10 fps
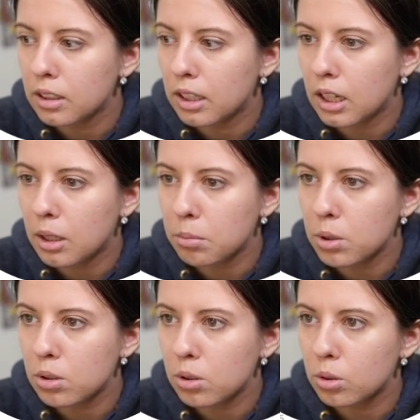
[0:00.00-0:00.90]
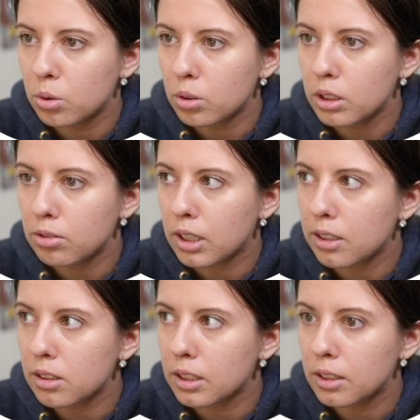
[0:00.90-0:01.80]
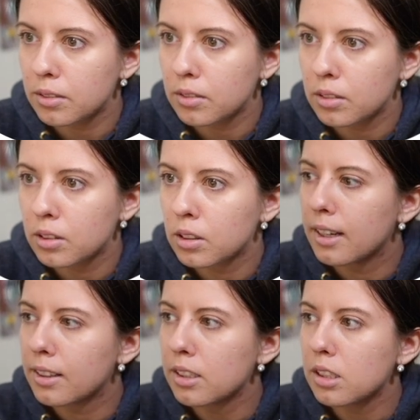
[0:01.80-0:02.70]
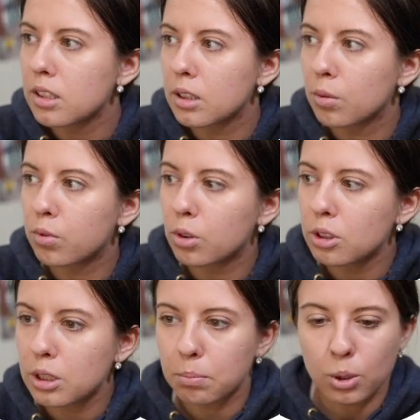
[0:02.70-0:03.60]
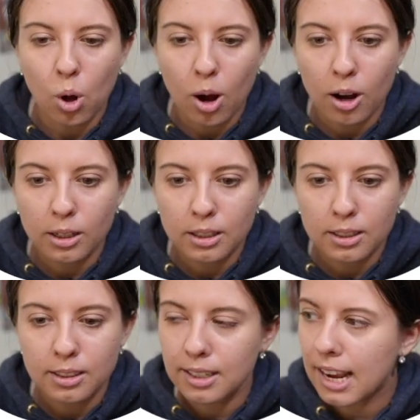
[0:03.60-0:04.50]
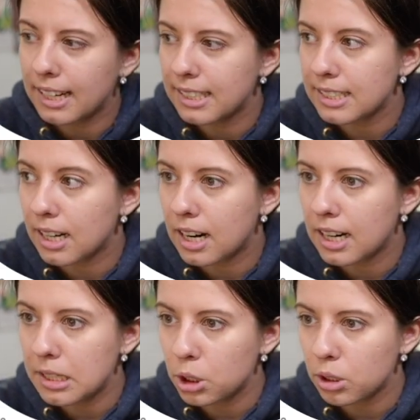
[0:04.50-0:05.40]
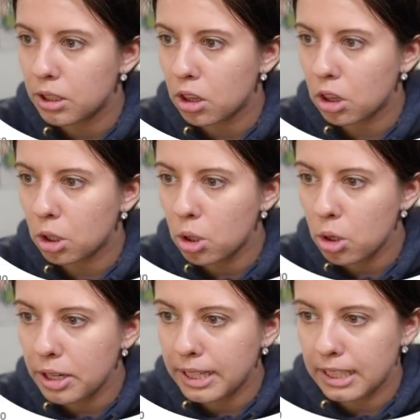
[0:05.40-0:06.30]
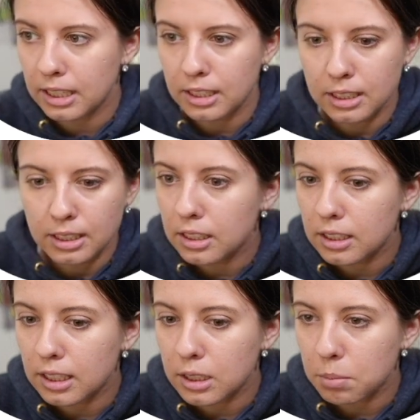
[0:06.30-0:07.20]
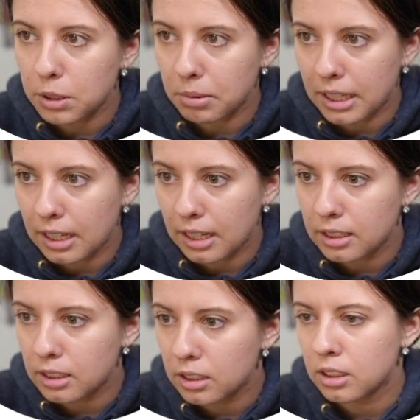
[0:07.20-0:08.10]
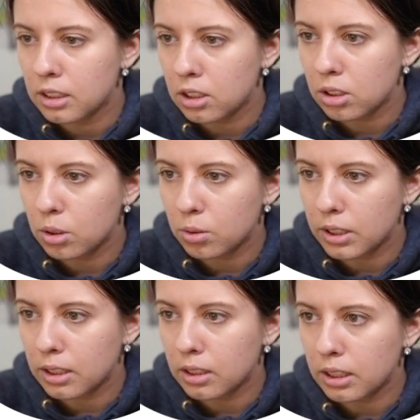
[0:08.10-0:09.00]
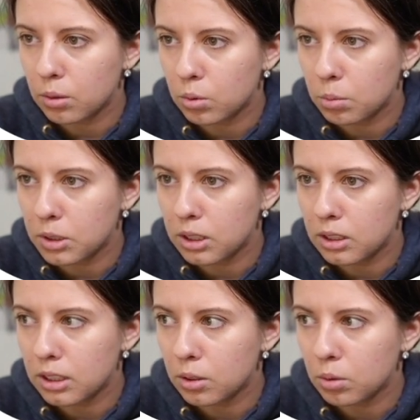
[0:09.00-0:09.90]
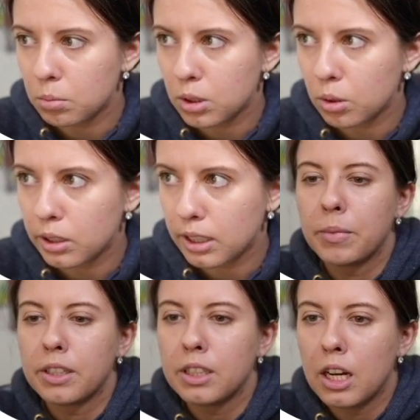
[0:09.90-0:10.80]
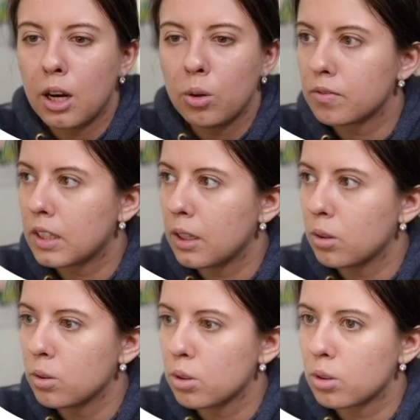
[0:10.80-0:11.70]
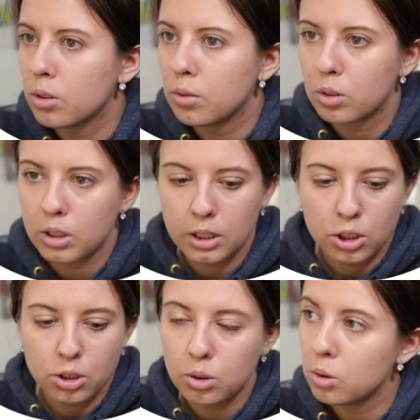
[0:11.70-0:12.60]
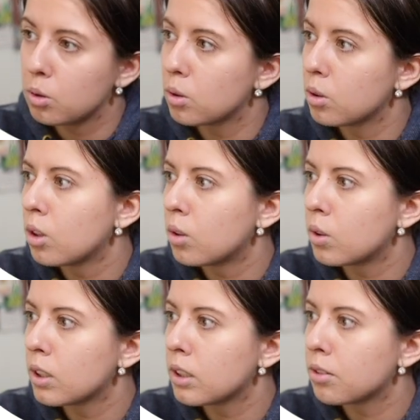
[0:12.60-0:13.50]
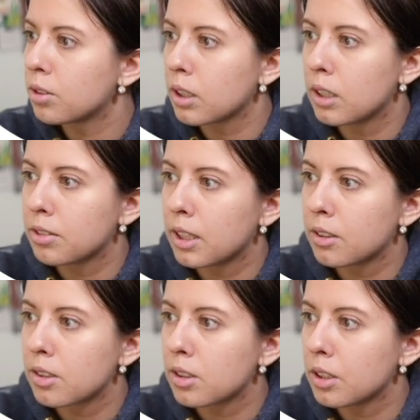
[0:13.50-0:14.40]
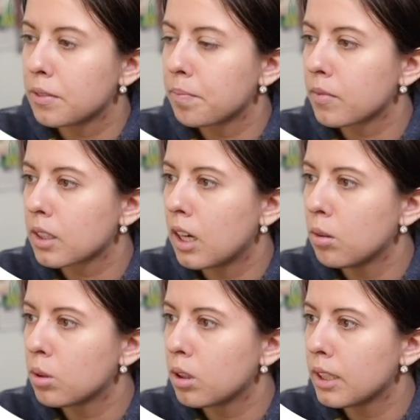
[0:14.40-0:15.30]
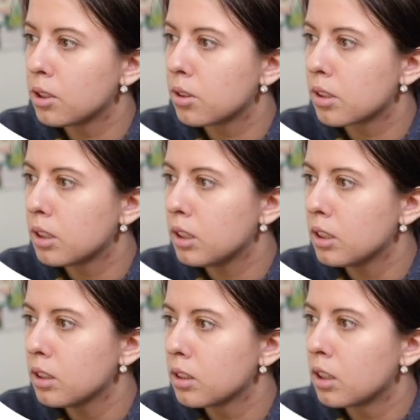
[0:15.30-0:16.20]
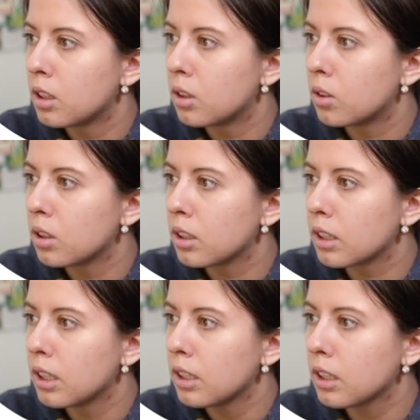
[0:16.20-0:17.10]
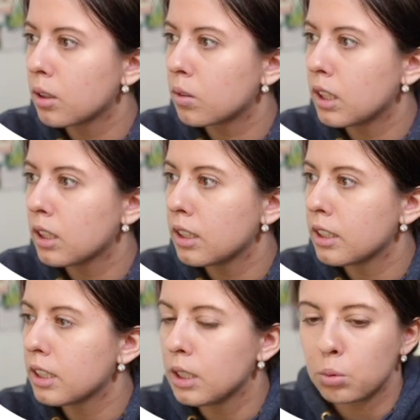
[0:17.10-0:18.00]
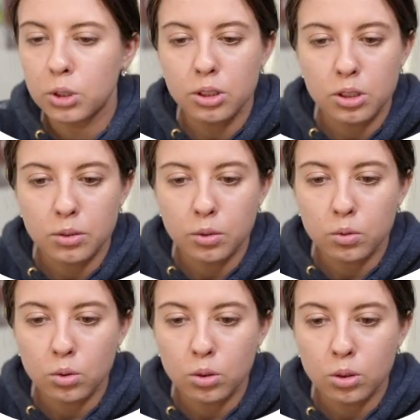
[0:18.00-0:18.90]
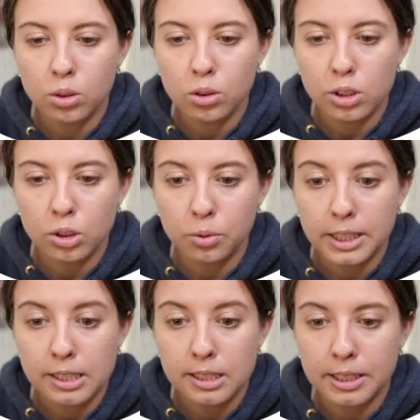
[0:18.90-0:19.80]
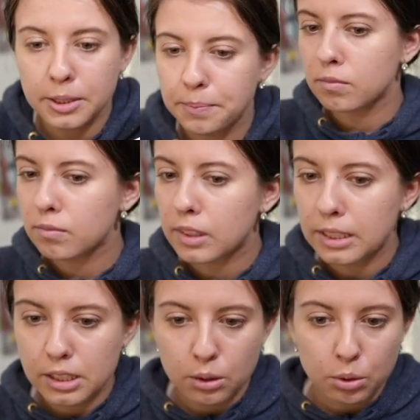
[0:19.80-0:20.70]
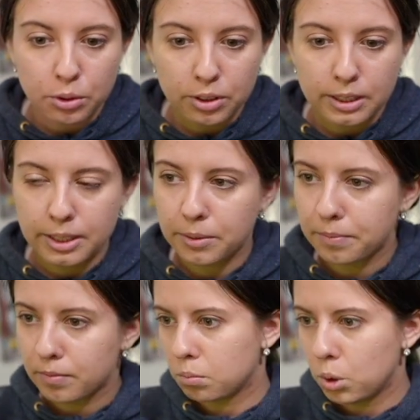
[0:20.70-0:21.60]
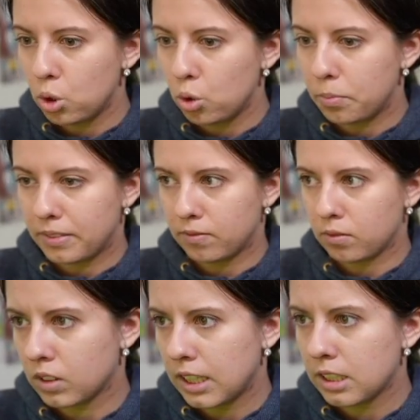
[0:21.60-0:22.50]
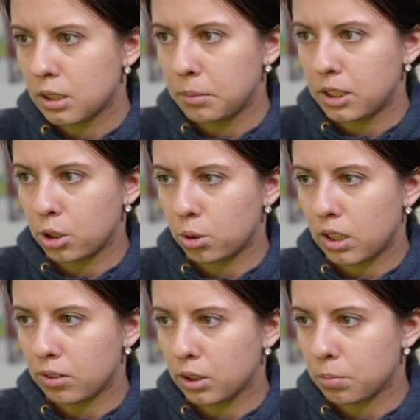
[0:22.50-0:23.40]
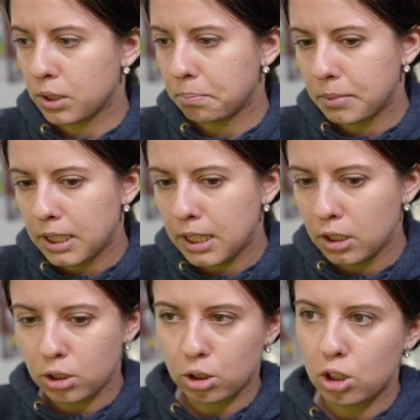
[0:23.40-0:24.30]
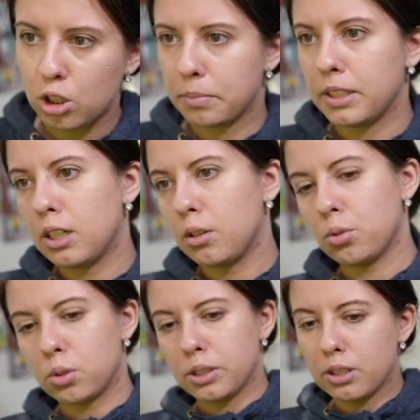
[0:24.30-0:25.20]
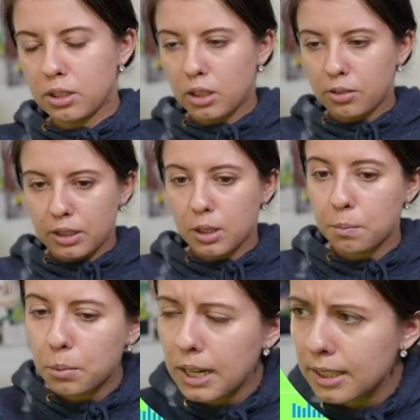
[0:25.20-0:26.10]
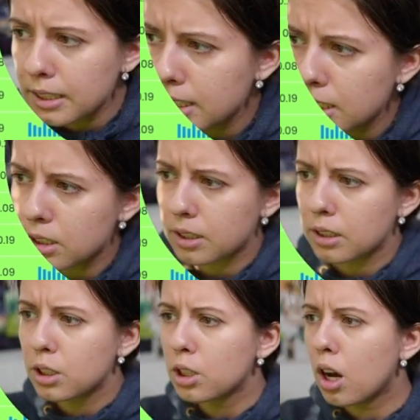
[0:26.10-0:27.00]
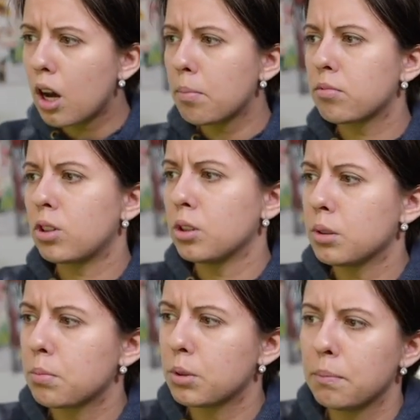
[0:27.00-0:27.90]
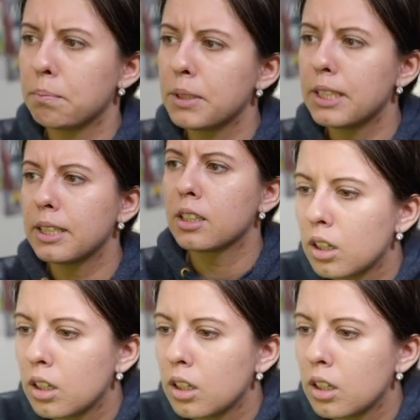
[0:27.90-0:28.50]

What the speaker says: Absolutely fascinating. This is the first blog, and it's 130. That is pretty bad. Snowflake clean room, clean data rooms. Okay. Now, I also would like to run a different kind of analysis here. I would like to see organic ranking keywords for Snowflake's site and see what we find there. Boom! Estimated traffic is pretty big. SERP, yeah, of course. Stuff that's branded is at the top. Volume is pretty big.